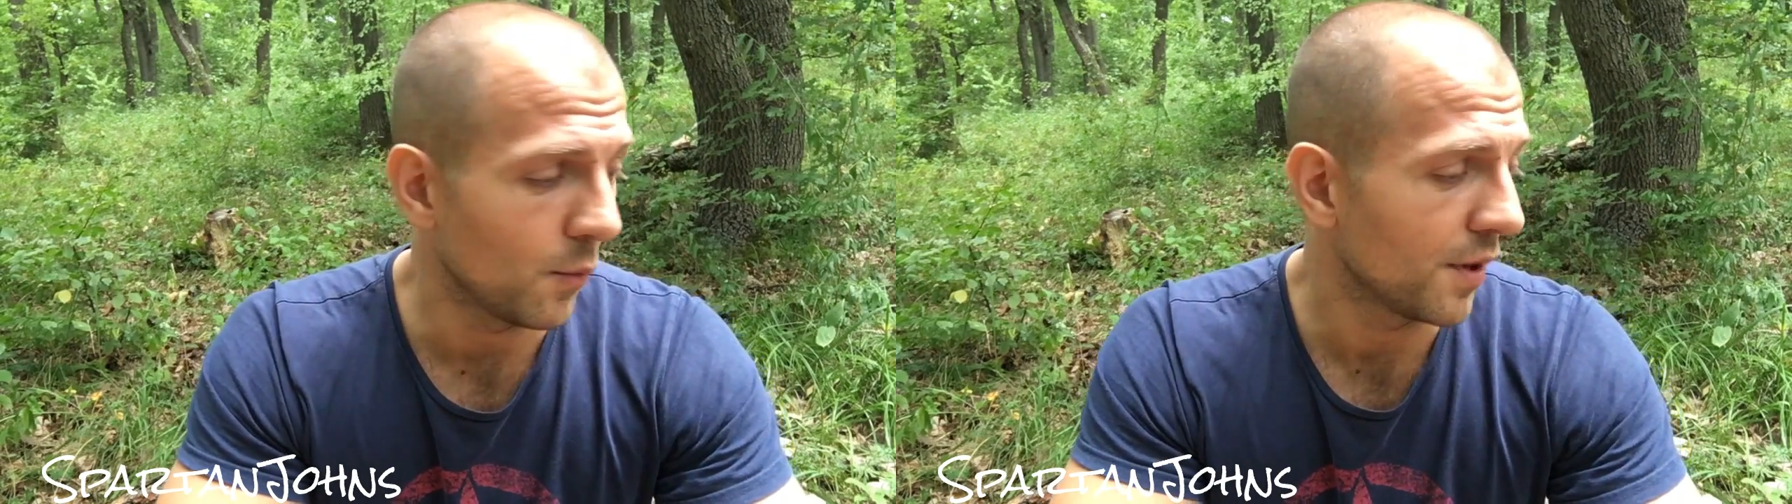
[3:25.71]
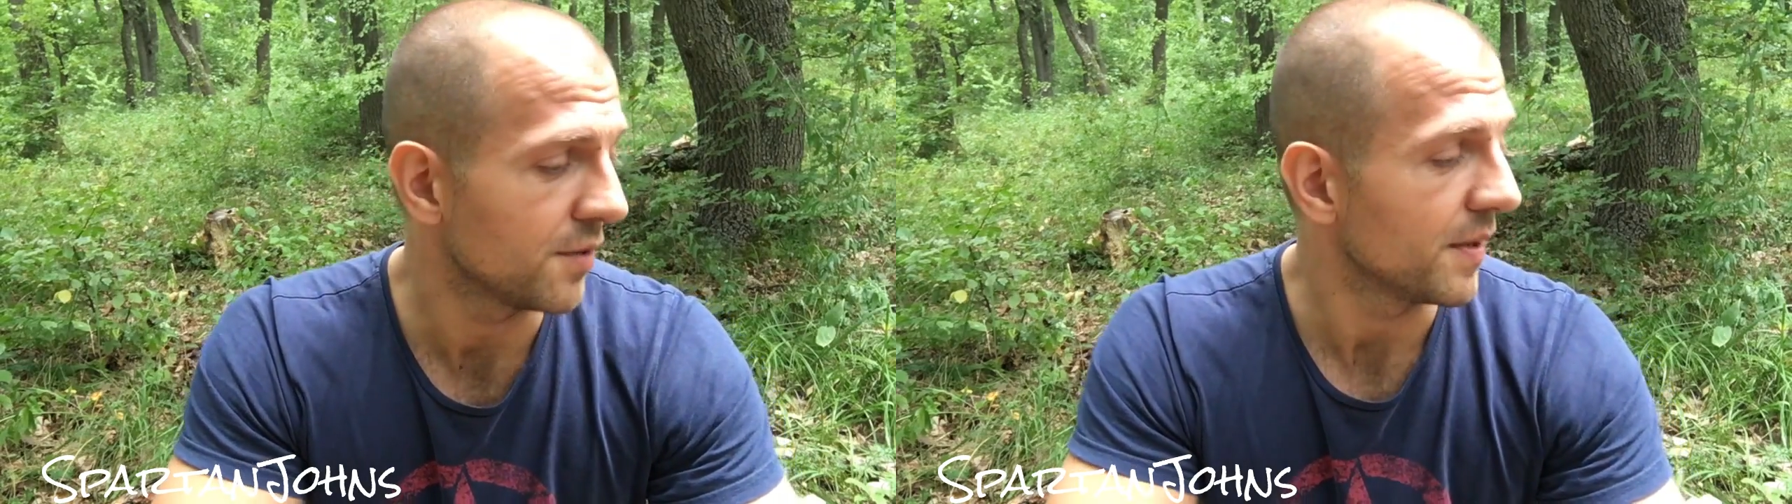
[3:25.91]

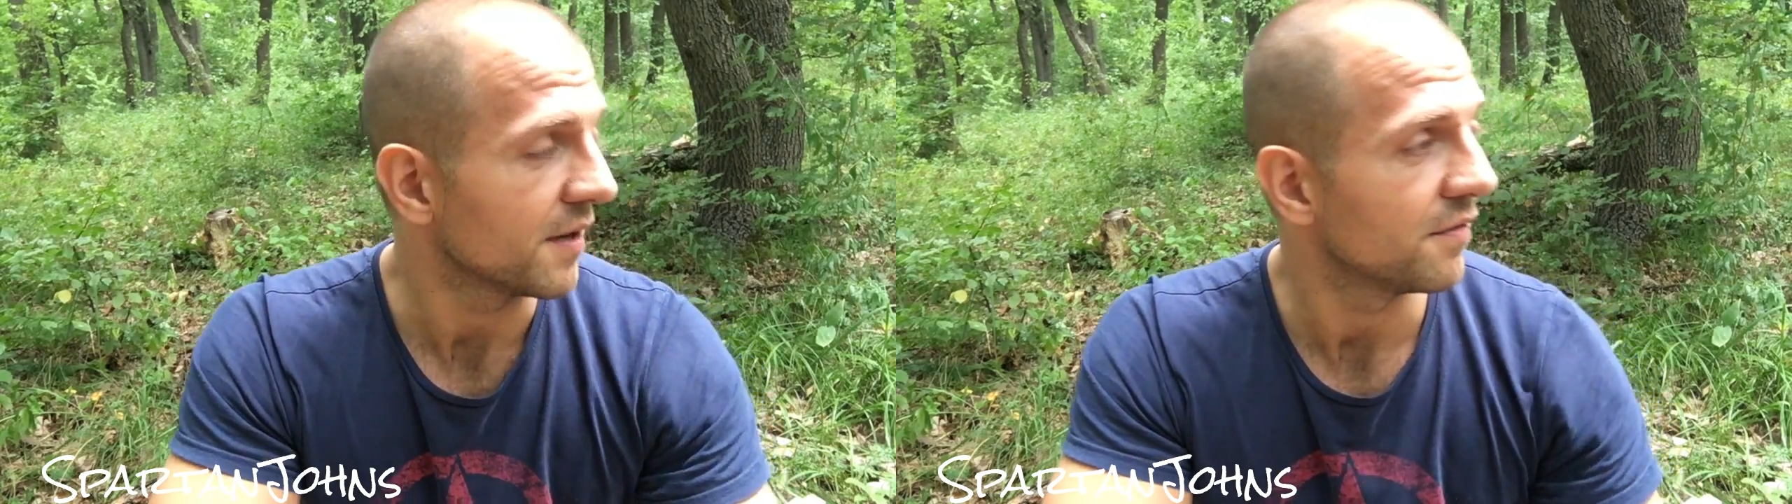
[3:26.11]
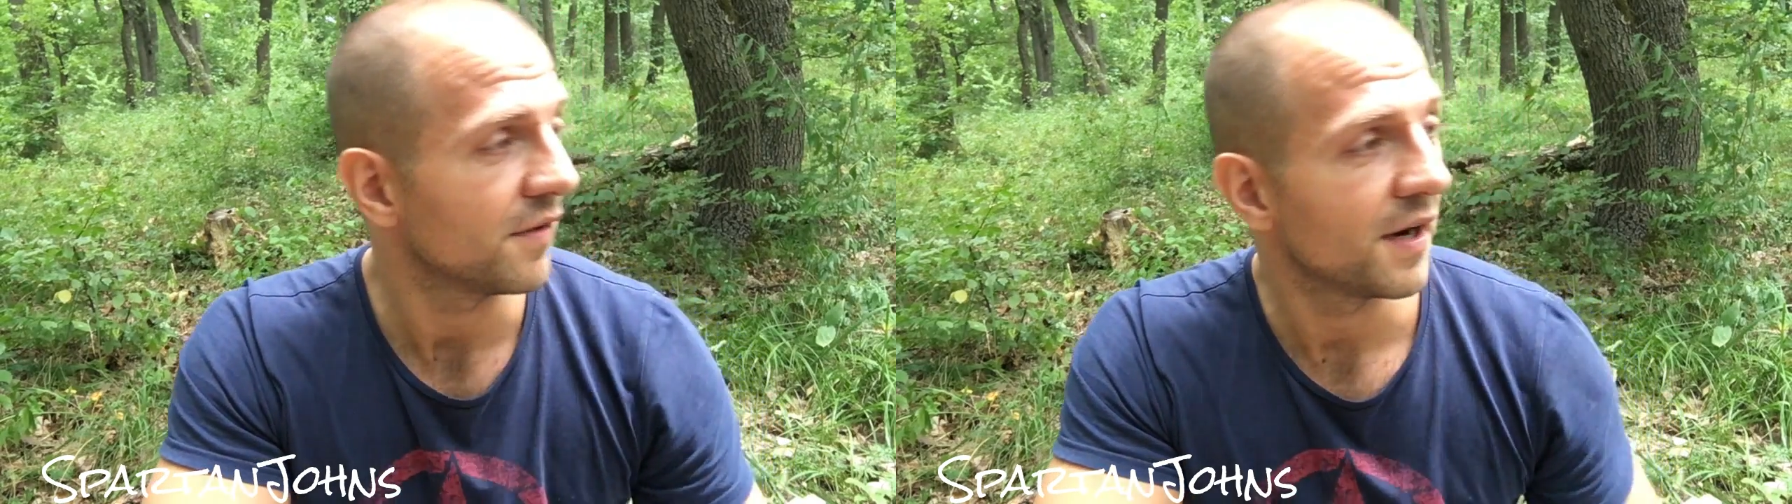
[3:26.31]
wanted to
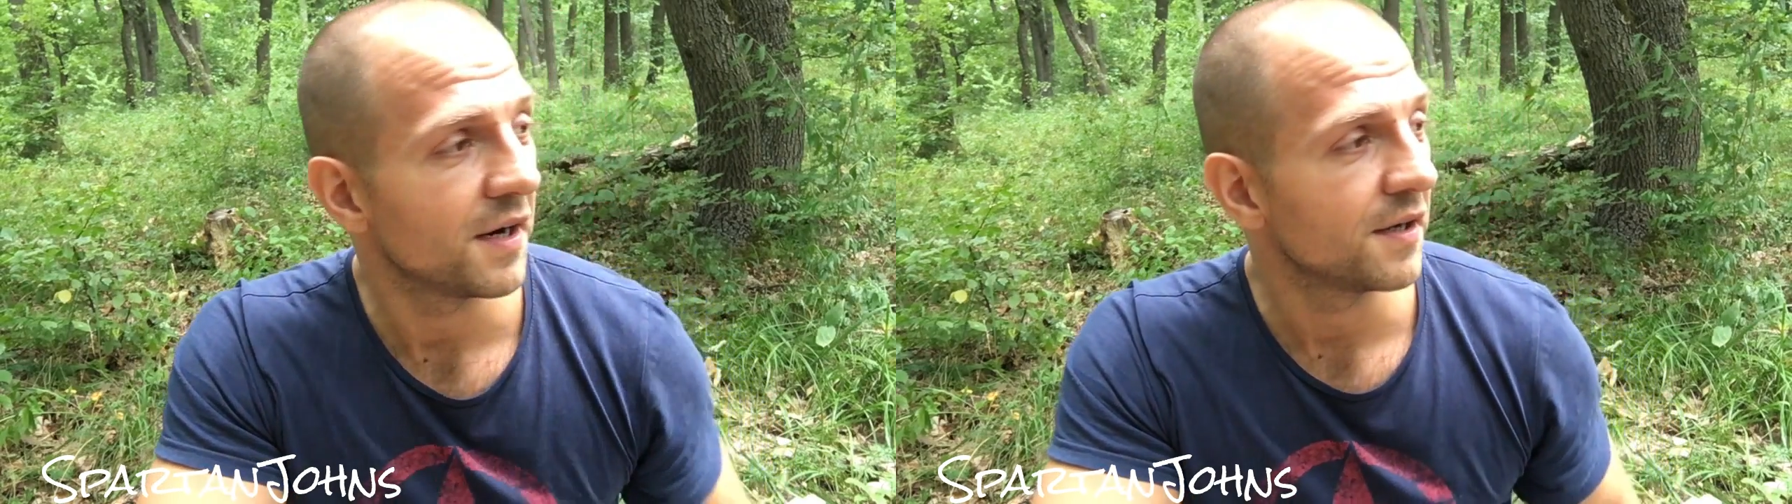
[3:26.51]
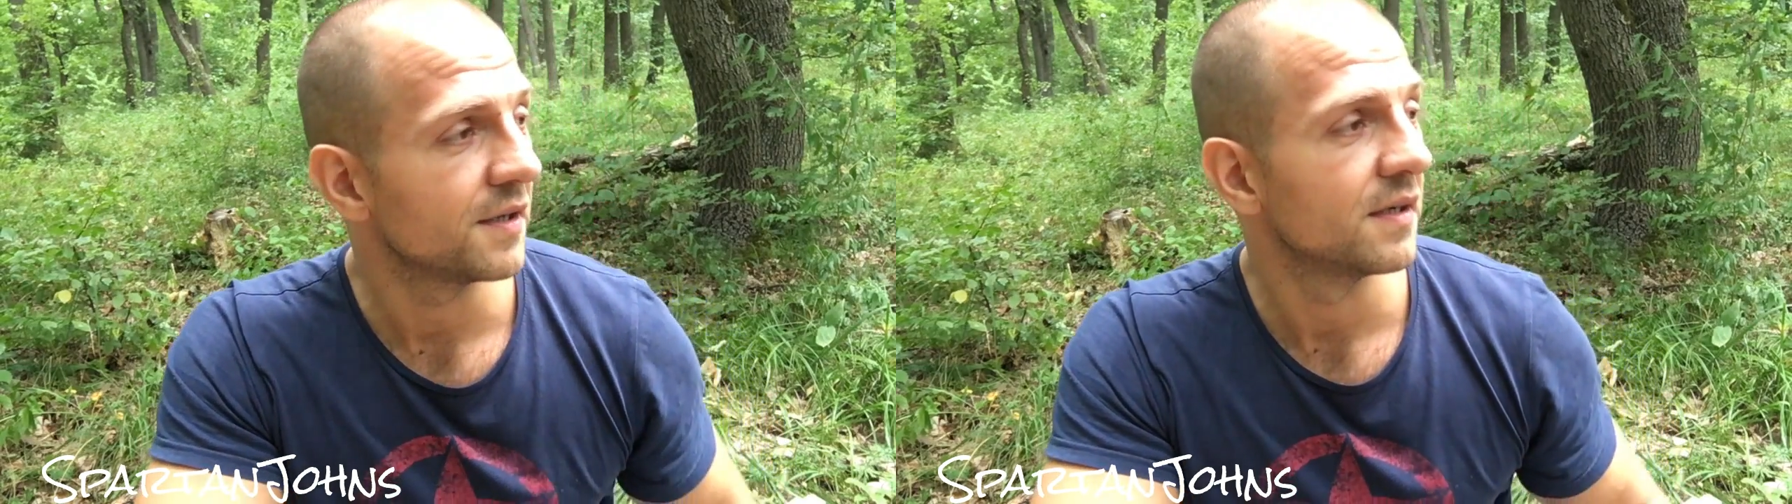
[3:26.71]
make a
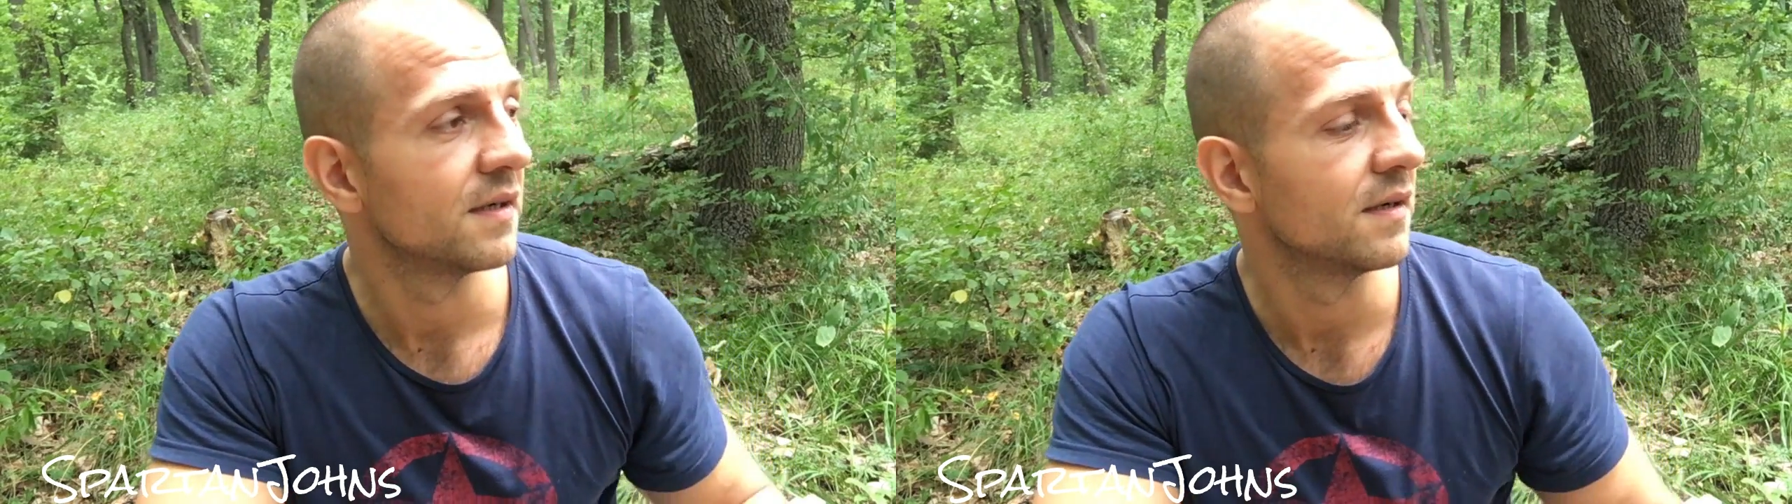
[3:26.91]
fire.